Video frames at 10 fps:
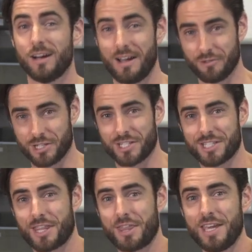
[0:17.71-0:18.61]
I've got
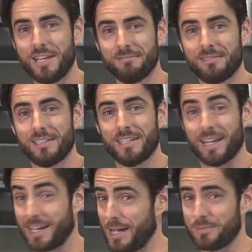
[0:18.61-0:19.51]
just the thing, and
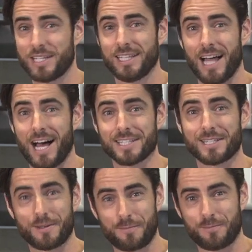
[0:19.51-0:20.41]
that comes in glass.